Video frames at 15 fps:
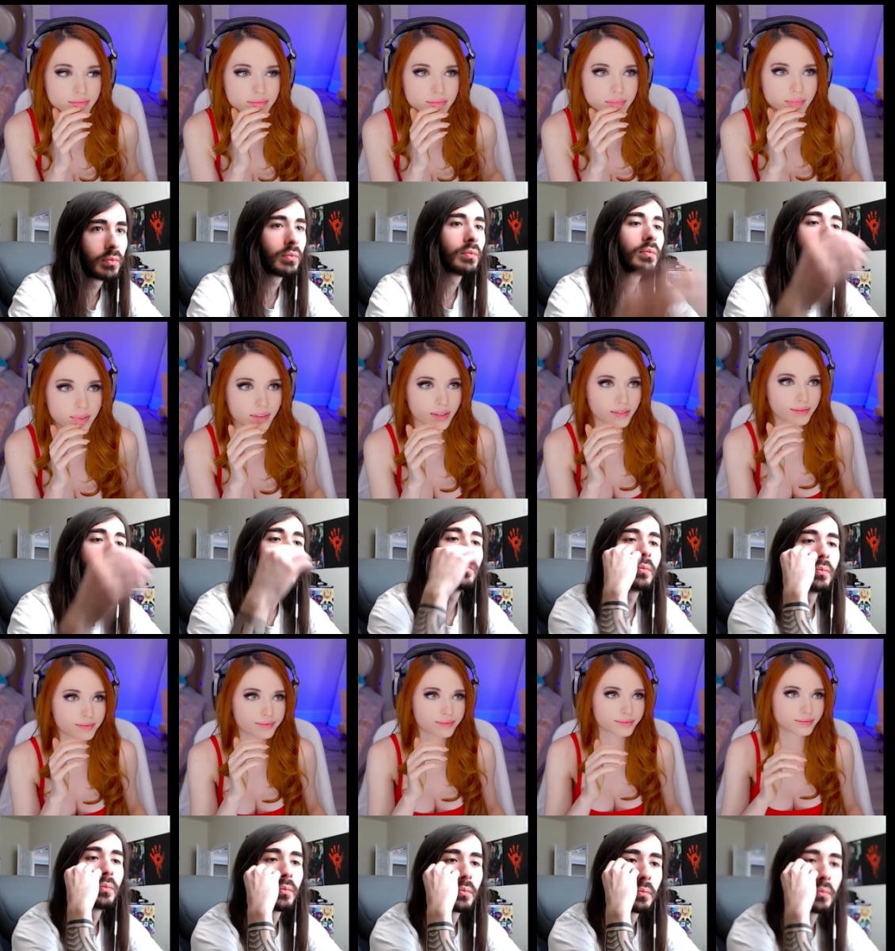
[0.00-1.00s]

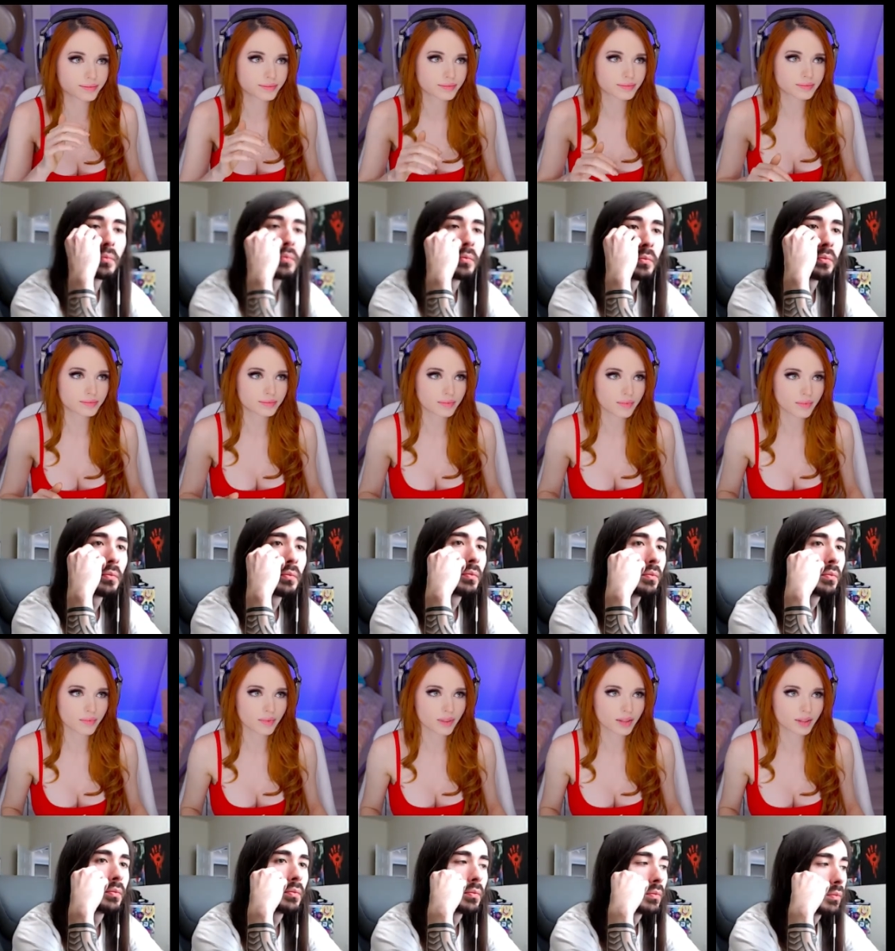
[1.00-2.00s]

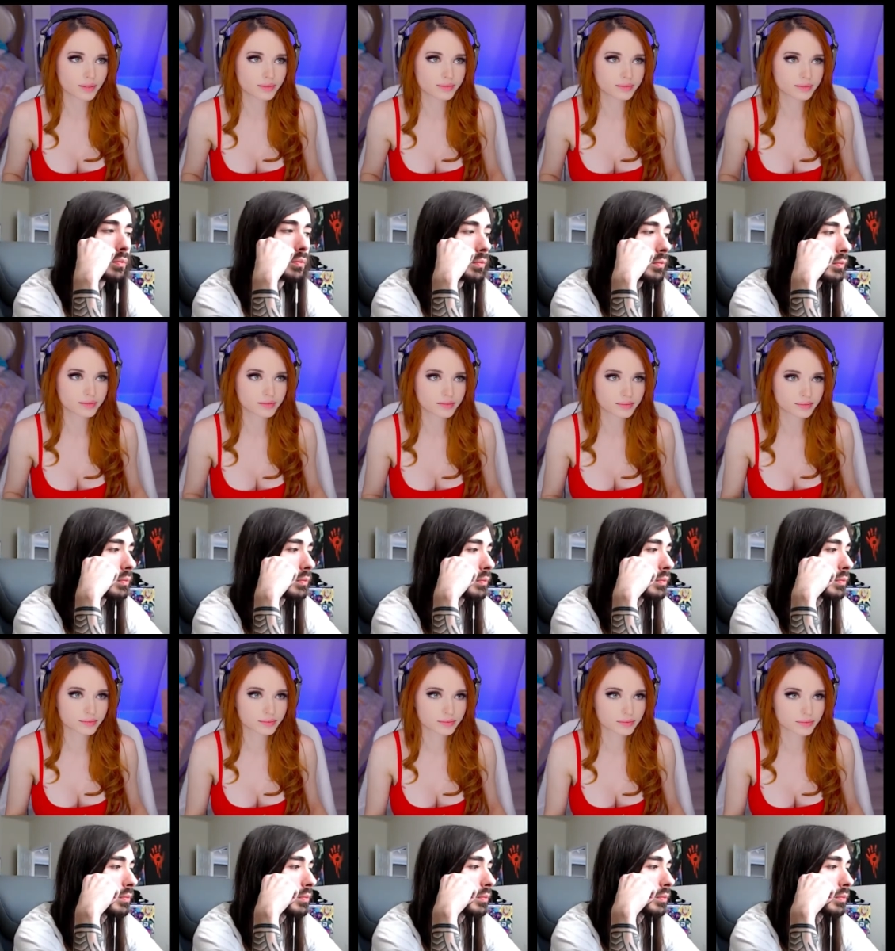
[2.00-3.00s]

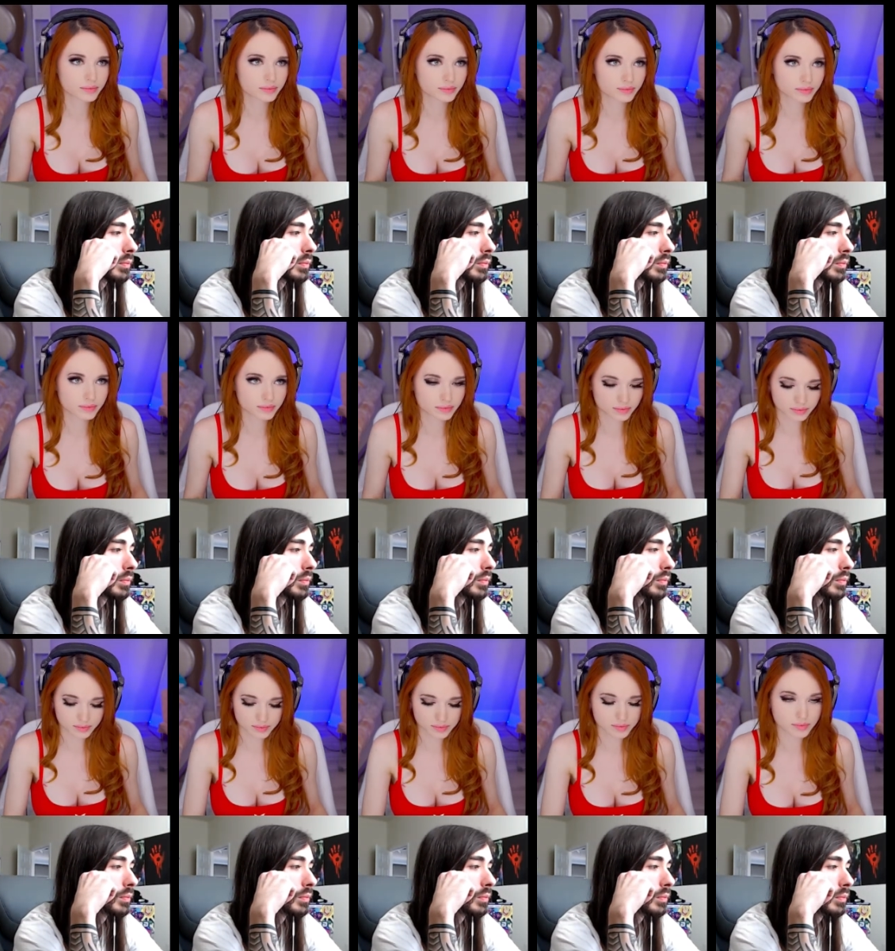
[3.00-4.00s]

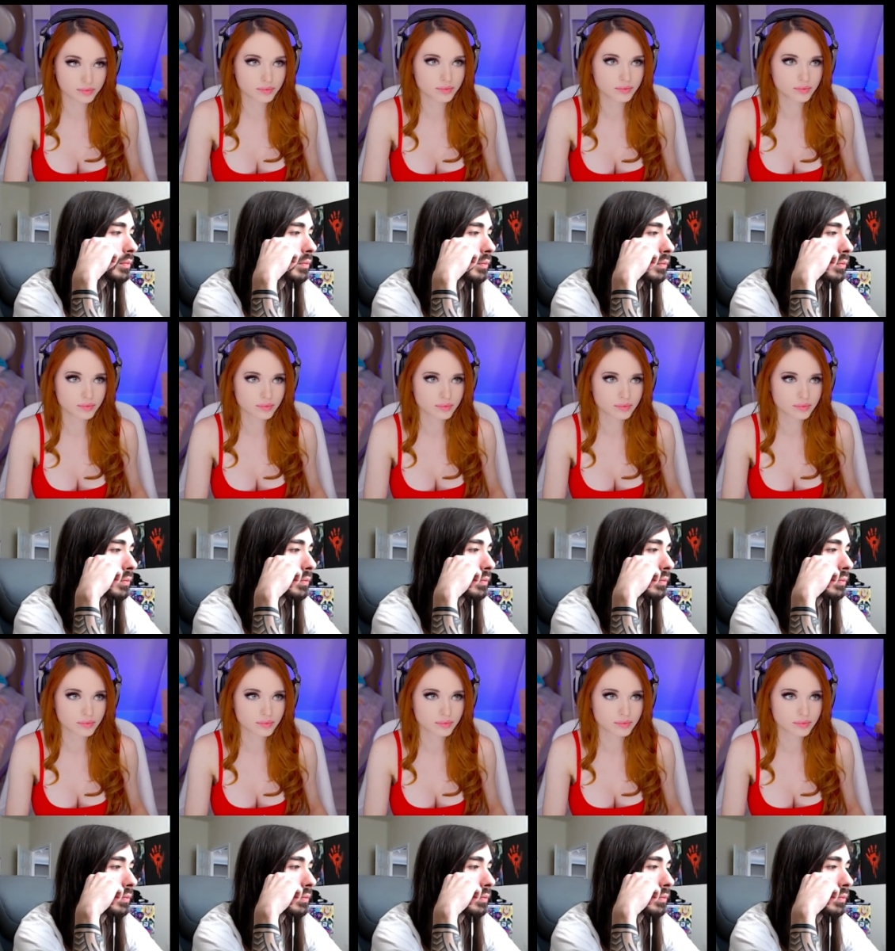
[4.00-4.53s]
No one is speaking in this clip.